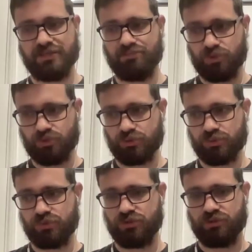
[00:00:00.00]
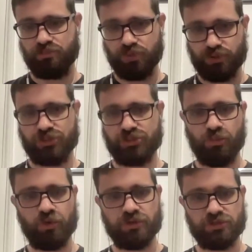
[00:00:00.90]
module to push
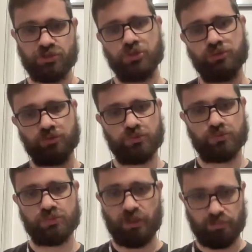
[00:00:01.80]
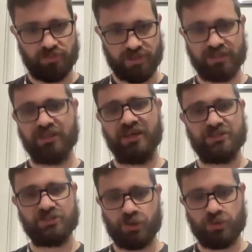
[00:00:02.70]
someone to something.
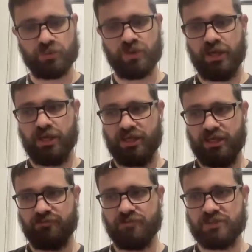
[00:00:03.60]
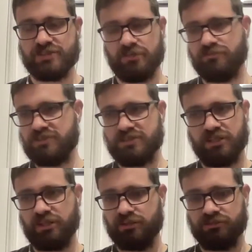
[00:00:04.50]
So if instead of
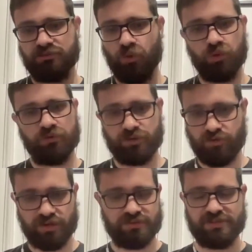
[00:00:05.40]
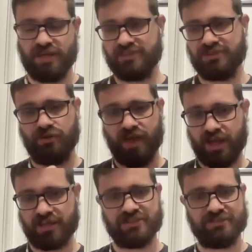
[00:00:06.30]
sticking all of your icons there, so
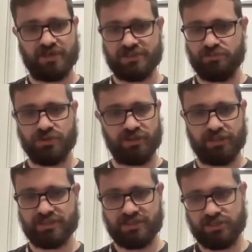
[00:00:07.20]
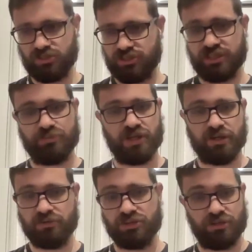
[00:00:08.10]
X, Facebook, LinkedIn, just stick them
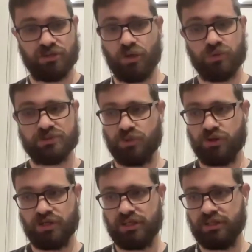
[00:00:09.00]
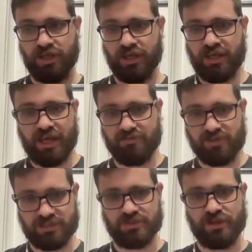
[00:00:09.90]
there and you don't, no one's put any effort
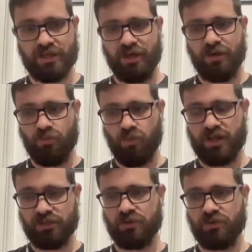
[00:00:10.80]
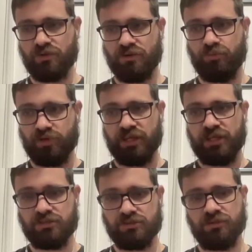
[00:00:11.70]
into it, why not bring
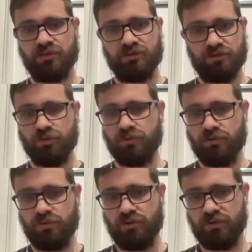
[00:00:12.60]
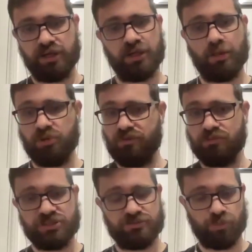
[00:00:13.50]
in your, like a couple of
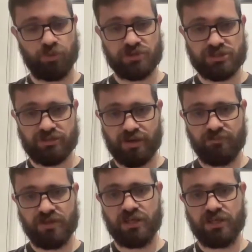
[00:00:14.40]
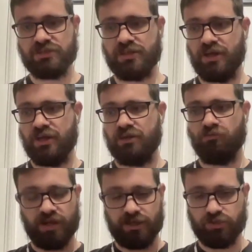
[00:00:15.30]
images from your Instagram feed,
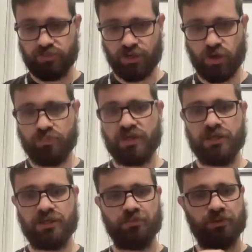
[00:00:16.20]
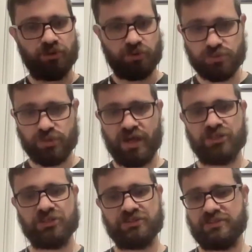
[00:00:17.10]
write a little bit of copy, put a call to
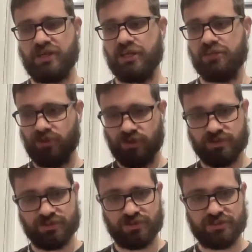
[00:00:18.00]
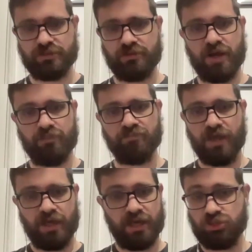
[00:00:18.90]
action to say, follow us on Instagram,
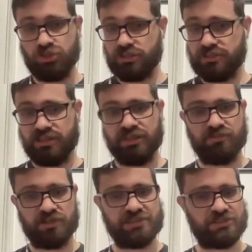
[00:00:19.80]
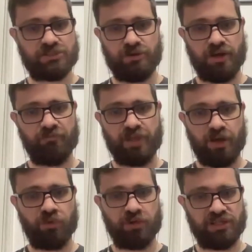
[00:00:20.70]
and just leave it as Instagram for
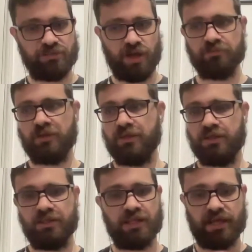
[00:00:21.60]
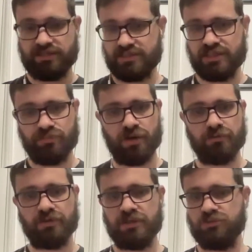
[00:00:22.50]
that one email. And then the next
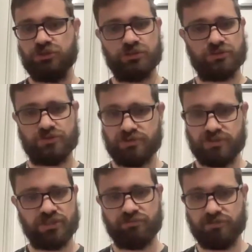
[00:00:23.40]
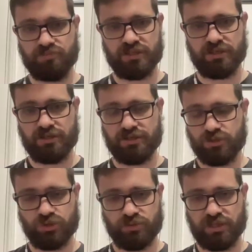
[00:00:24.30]
email introduced a different
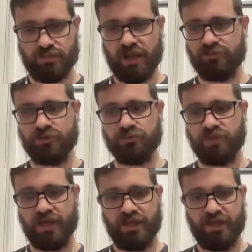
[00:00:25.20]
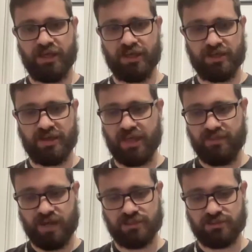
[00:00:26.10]
social media platform. And
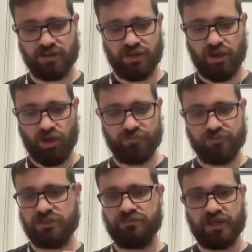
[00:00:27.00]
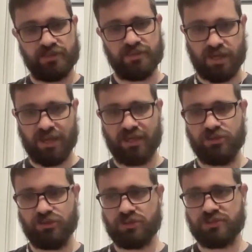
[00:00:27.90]
then after you've done that,
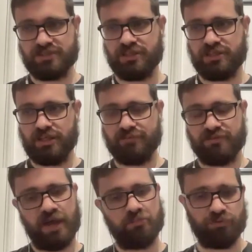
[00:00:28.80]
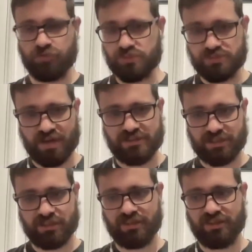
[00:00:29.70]
you can see if that performs
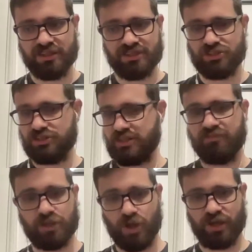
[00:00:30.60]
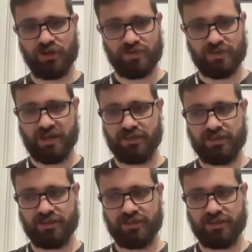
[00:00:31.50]
better than just having the icon there.